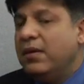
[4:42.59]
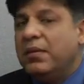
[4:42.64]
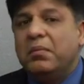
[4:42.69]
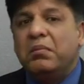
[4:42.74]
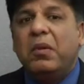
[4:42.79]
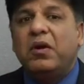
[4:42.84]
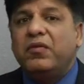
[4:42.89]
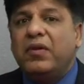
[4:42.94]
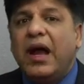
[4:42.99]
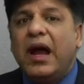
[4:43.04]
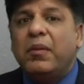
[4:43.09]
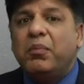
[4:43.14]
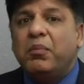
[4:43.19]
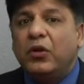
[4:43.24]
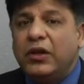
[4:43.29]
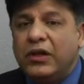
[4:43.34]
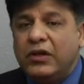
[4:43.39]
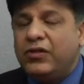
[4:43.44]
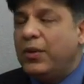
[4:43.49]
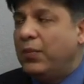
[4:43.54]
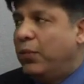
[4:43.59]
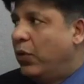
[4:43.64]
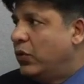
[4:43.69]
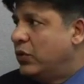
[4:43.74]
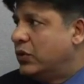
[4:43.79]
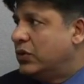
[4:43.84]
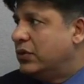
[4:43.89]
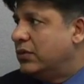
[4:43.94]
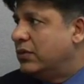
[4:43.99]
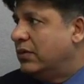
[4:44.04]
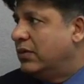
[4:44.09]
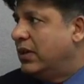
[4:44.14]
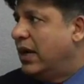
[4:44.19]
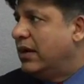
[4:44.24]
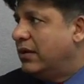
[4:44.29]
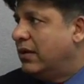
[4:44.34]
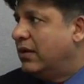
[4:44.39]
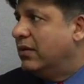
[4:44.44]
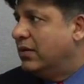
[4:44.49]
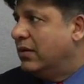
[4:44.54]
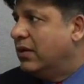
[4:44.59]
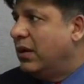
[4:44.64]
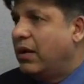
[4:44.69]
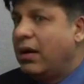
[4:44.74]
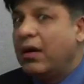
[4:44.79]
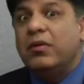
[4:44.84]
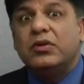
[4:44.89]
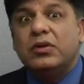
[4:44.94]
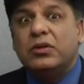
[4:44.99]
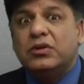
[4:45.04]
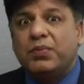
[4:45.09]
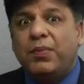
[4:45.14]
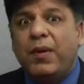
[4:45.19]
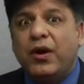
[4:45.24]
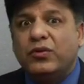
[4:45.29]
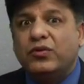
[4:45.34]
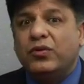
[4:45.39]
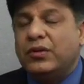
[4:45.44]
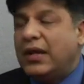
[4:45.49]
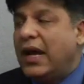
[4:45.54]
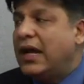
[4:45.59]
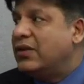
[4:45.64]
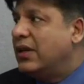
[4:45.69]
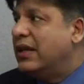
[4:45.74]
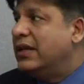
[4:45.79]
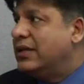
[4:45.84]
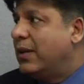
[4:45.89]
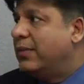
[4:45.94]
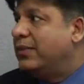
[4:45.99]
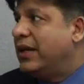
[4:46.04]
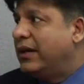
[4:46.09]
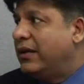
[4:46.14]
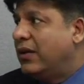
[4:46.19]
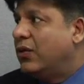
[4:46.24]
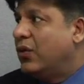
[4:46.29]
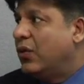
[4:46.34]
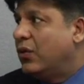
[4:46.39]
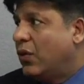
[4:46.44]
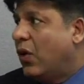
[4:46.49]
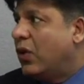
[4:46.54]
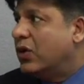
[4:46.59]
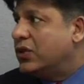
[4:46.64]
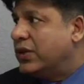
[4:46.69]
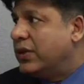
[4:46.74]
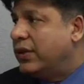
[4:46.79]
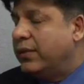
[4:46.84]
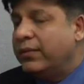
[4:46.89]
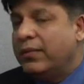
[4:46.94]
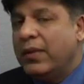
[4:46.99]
but we had police reports that the spouse was actually subjected to torture.